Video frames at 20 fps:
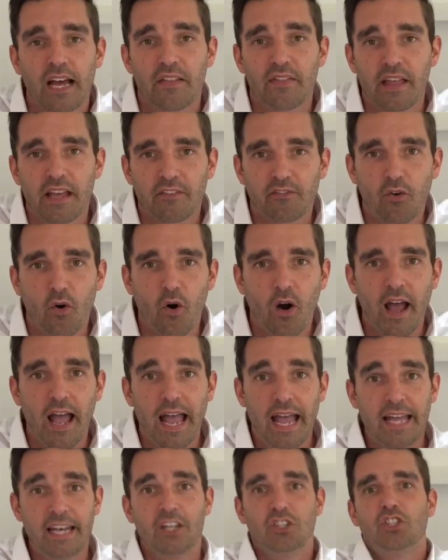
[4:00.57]
and therefore
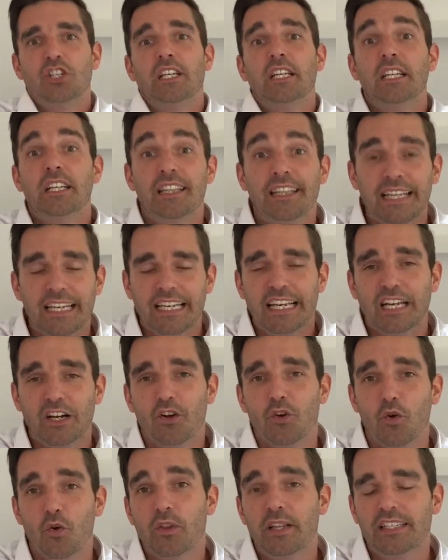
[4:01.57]
energy thinking
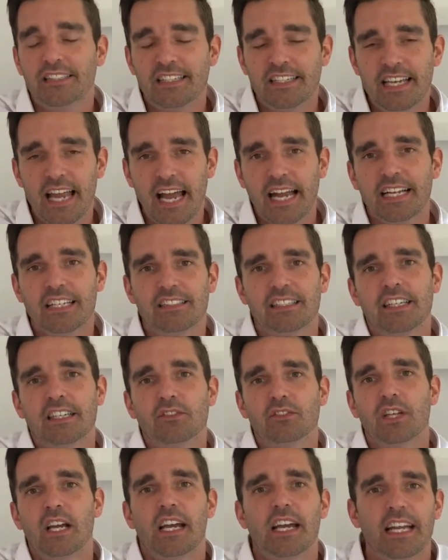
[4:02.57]
on all these
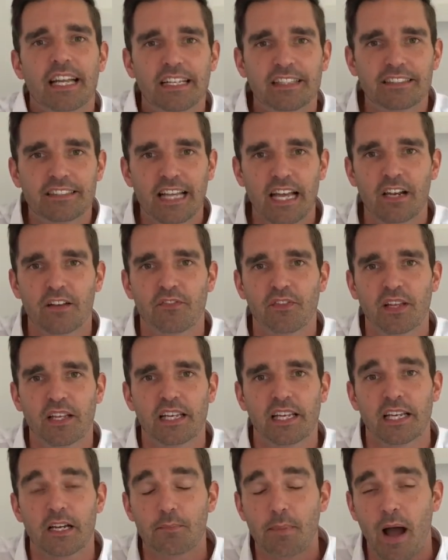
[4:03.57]
negatives instead of
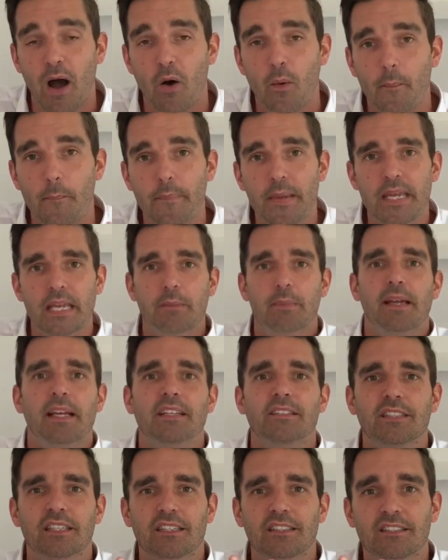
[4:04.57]
thinking about me
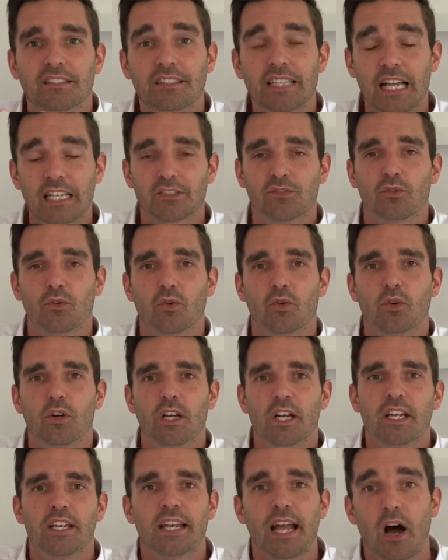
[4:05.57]
being successful.
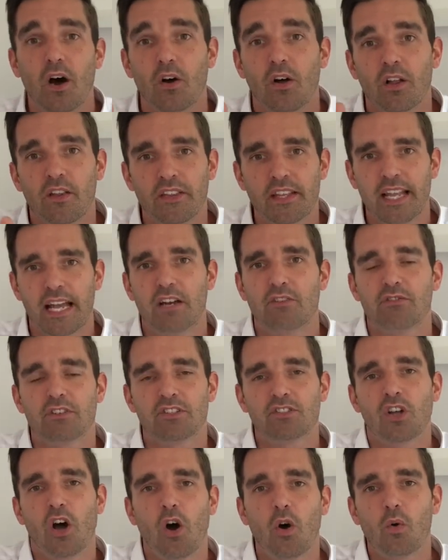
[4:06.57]
Now, the end
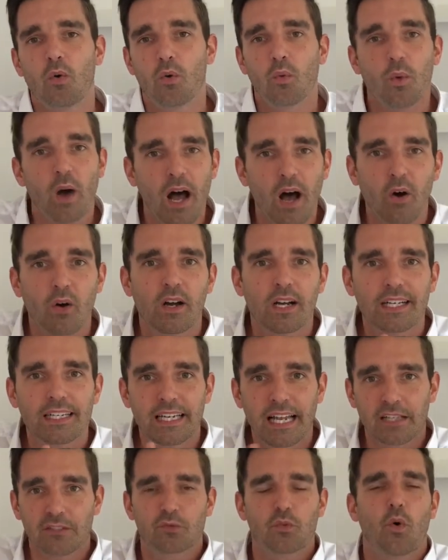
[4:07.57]
result, well,
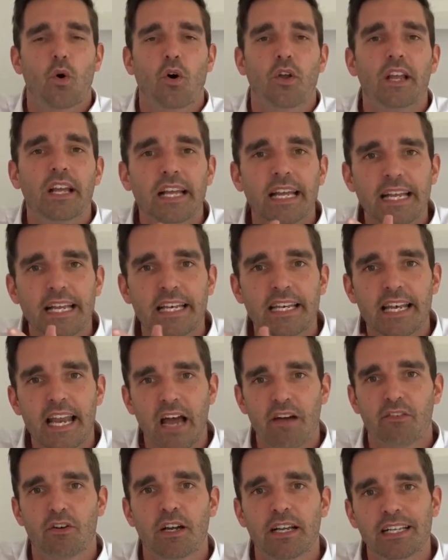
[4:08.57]
guess what? It
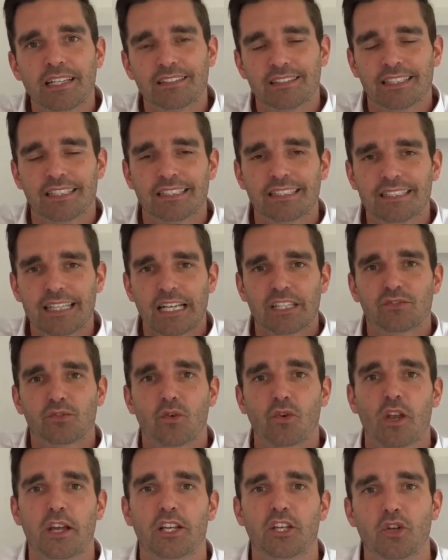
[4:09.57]
never is
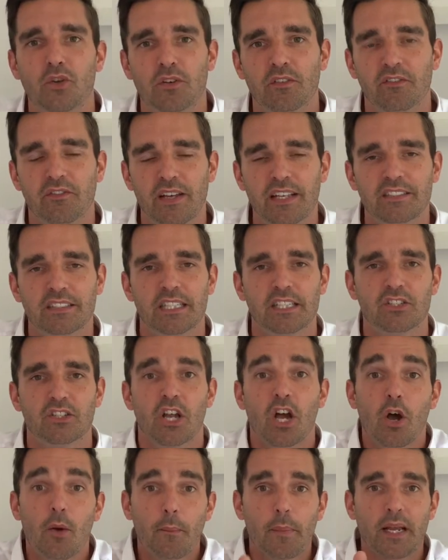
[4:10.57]
successful like you envisage,
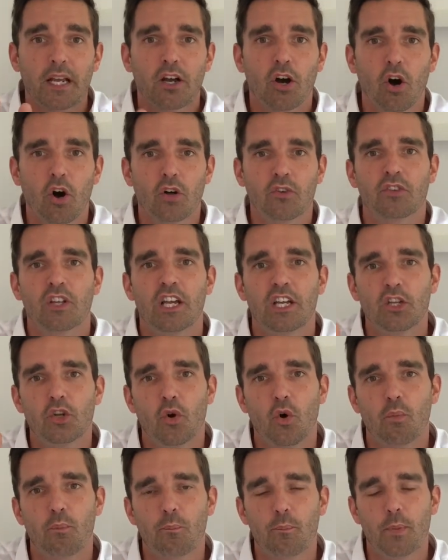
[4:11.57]
because
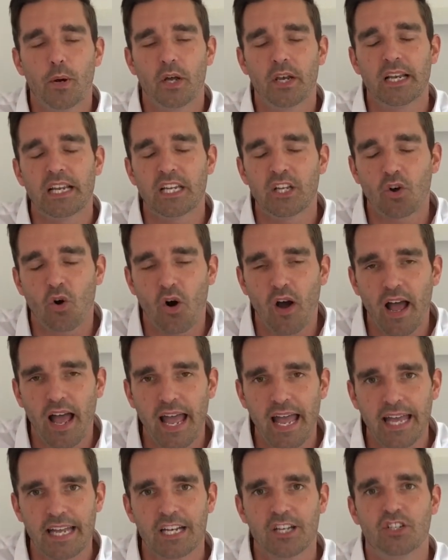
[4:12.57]
you're putting your
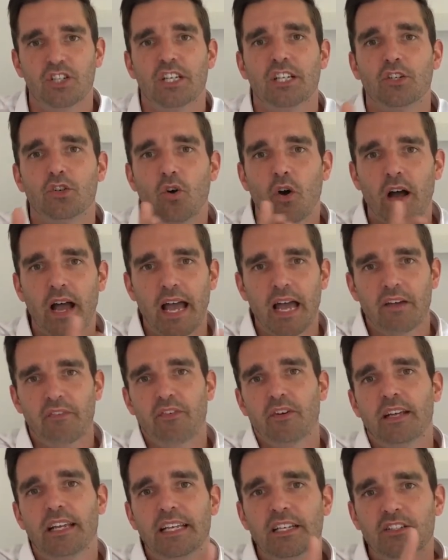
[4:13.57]
energy and your
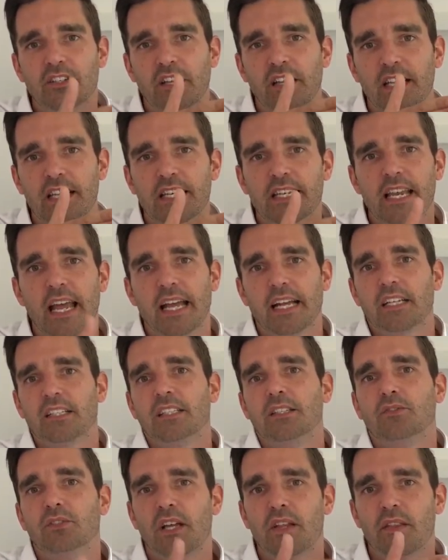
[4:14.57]
effort into the
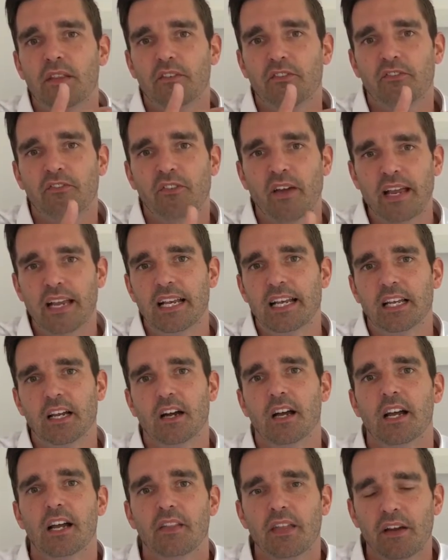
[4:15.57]
negatives and the
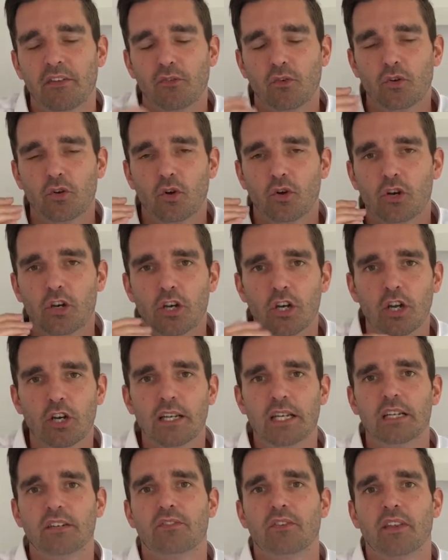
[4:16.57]
failure. Therefore, you're
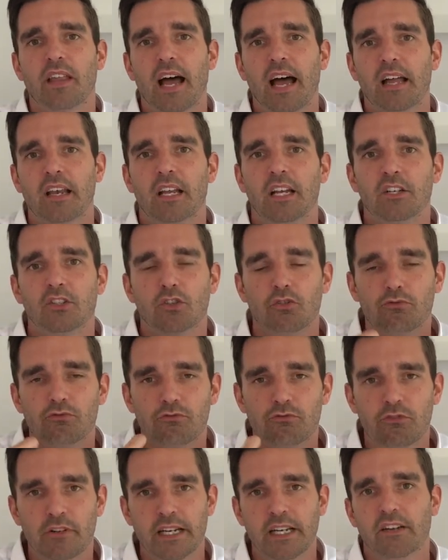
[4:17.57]
looking for that to
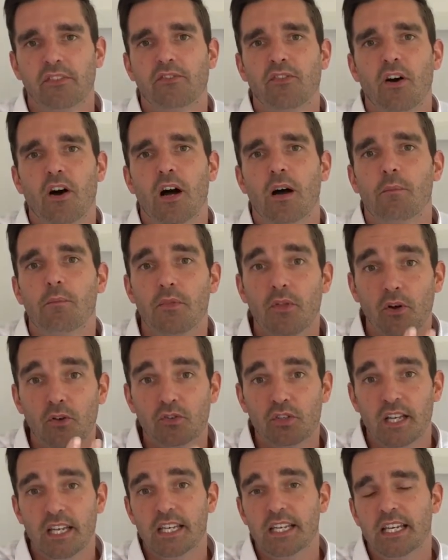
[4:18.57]
reaffirm
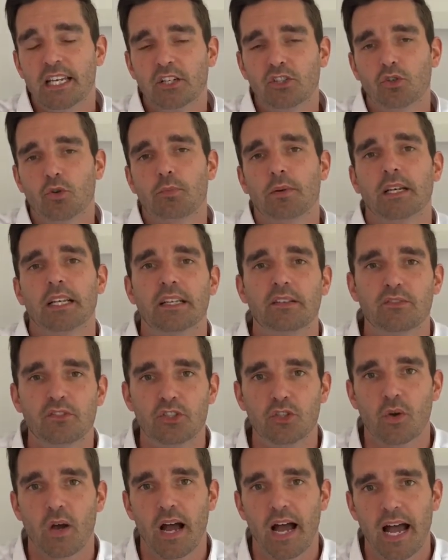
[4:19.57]
those initial
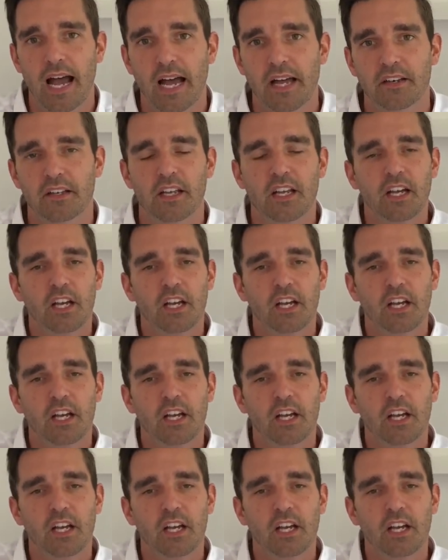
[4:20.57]
beliefs you had.